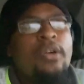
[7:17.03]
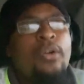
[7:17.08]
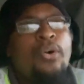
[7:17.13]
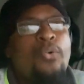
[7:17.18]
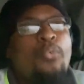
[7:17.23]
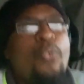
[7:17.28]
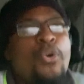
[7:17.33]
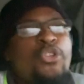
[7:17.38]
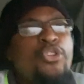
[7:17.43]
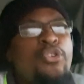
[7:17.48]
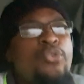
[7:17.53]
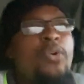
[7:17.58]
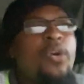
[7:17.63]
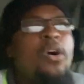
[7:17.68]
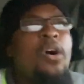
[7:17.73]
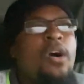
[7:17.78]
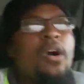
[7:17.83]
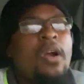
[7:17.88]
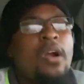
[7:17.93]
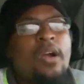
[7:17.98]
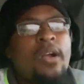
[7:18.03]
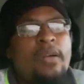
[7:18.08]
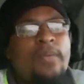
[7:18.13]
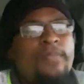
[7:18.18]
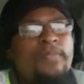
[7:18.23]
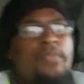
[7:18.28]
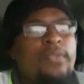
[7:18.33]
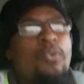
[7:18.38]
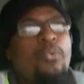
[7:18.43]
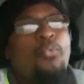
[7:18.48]
when you are
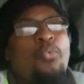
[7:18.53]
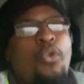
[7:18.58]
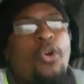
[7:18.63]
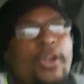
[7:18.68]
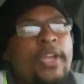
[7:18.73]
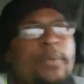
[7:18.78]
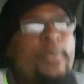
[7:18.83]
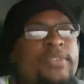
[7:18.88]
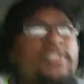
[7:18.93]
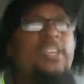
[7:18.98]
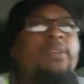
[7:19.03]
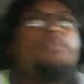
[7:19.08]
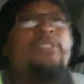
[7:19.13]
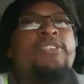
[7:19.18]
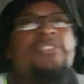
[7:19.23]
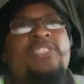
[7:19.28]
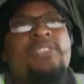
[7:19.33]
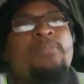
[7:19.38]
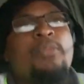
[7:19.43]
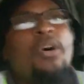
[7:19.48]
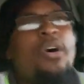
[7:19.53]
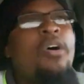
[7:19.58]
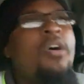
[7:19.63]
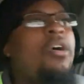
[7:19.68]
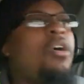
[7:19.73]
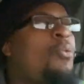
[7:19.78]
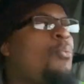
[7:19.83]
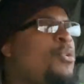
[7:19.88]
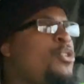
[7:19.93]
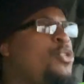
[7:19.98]
working with something
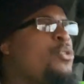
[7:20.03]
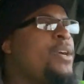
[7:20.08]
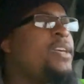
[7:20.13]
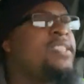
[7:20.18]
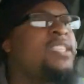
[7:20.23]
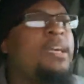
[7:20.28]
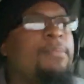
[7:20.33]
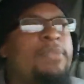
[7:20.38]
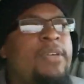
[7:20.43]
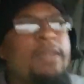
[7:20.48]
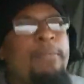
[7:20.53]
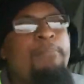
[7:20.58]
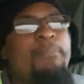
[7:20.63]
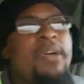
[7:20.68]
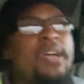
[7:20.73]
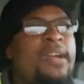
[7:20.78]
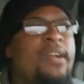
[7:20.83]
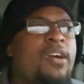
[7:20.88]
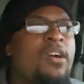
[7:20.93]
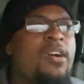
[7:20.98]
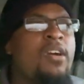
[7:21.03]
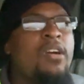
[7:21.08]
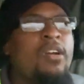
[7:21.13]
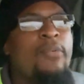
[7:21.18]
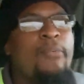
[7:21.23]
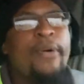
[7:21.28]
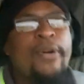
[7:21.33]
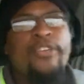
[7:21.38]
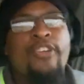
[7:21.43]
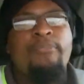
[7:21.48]
small, when you get something bigger,
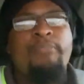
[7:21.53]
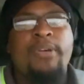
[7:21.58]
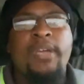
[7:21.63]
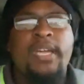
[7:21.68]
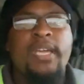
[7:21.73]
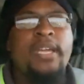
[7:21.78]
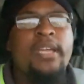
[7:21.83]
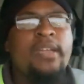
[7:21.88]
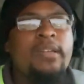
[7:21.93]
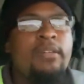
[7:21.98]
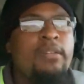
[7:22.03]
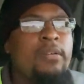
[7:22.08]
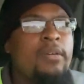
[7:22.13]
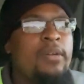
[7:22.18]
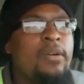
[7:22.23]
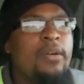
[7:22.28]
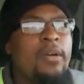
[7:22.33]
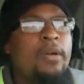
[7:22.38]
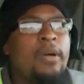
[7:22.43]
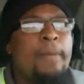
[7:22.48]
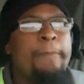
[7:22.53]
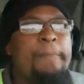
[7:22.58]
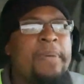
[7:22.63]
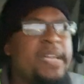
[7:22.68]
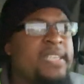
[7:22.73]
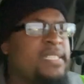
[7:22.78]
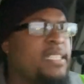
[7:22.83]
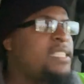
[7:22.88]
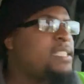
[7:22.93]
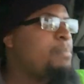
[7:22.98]
whether it be
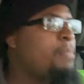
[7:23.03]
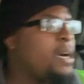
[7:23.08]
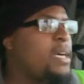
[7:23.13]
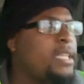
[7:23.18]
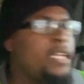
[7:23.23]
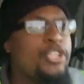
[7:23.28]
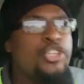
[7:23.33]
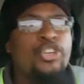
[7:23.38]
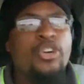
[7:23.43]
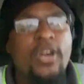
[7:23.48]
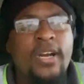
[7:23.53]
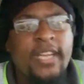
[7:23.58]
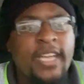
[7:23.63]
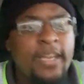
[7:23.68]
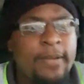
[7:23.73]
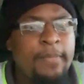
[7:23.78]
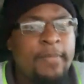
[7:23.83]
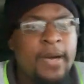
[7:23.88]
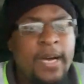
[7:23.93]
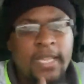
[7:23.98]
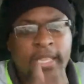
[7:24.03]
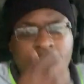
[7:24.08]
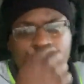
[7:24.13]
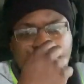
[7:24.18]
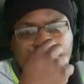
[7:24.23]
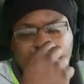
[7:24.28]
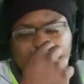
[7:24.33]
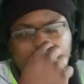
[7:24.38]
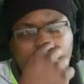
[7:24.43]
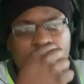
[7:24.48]
business money, trucking money,
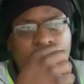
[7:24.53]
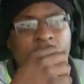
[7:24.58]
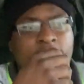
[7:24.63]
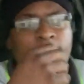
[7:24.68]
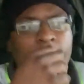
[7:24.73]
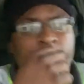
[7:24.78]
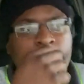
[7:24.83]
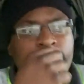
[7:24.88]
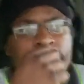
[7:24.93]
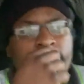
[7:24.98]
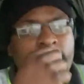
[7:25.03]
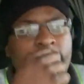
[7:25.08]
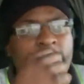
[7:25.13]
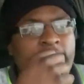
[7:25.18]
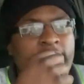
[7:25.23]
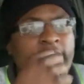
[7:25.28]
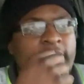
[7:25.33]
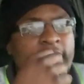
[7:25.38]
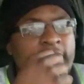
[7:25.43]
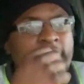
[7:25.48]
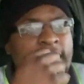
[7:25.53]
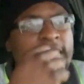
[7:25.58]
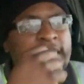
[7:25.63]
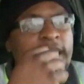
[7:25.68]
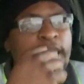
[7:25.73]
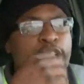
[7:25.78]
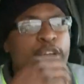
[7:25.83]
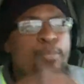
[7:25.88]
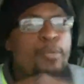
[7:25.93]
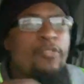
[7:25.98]

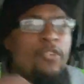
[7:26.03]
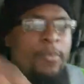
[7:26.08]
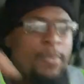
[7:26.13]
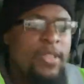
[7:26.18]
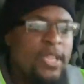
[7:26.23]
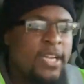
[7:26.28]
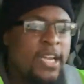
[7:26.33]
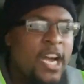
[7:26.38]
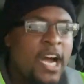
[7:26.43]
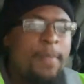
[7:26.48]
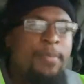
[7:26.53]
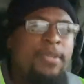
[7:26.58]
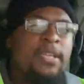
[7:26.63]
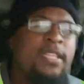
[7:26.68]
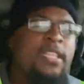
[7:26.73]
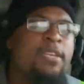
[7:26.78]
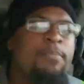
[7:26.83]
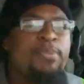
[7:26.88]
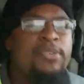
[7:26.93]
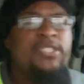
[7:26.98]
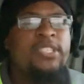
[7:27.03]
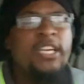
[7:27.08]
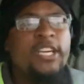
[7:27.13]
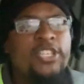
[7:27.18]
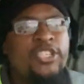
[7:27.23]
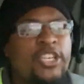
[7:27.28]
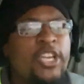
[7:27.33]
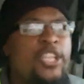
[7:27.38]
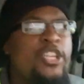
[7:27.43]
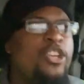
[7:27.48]
you move up in the company in the
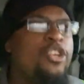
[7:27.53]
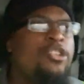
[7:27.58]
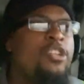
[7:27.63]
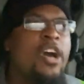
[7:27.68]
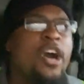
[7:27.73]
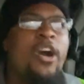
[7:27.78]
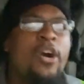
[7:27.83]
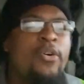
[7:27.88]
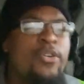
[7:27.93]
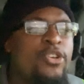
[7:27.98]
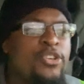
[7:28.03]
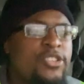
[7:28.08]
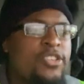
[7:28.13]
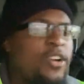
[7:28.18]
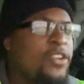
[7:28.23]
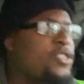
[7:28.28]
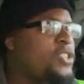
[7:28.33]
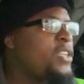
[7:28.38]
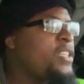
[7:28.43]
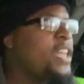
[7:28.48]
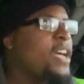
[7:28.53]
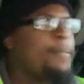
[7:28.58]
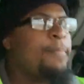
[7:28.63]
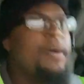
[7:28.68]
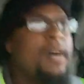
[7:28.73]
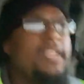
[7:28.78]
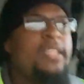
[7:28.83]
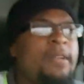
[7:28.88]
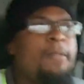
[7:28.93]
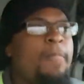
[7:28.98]
position, you start seeing that
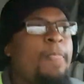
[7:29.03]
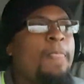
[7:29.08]
money,